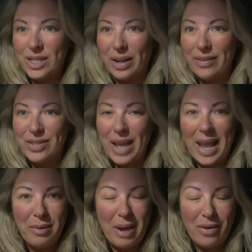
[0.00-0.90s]
drive to
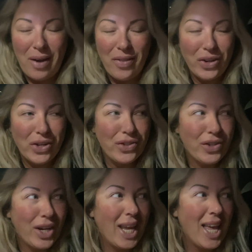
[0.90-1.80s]
anywhere around the
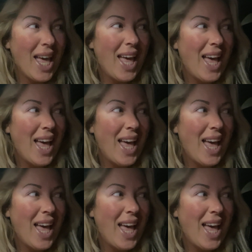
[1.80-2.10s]
country,